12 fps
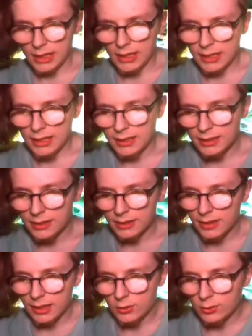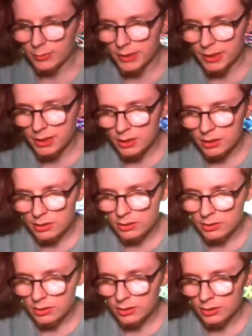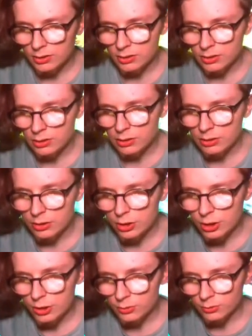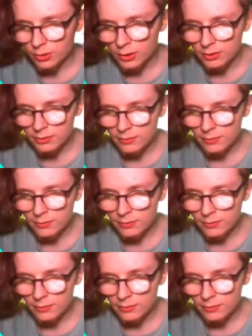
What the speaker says: And that would be Shun,